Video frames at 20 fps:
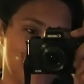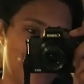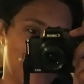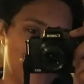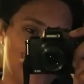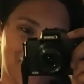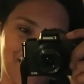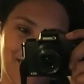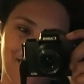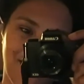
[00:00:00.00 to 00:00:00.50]

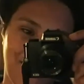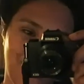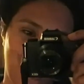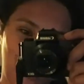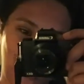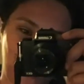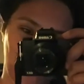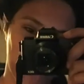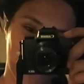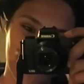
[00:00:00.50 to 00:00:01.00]
heading
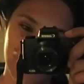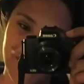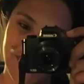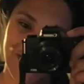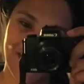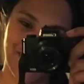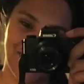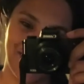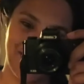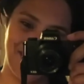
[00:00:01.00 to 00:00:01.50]
home
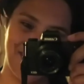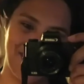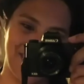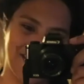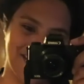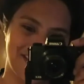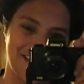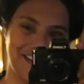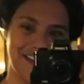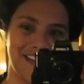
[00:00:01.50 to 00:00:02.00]

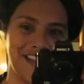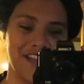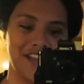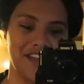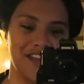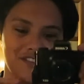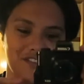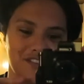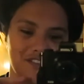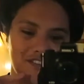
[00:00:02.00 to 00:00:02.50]
again.
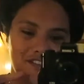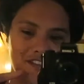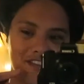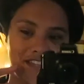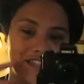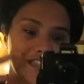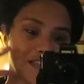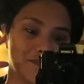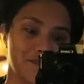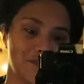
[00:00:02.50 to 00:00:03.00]

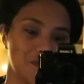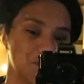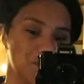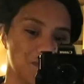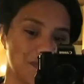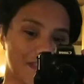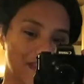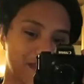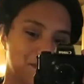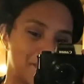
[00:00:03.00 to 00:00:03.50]
Attempt
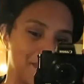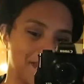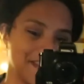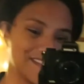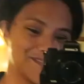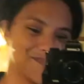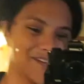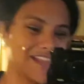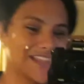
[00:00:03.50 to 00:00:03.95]
2 at getting back into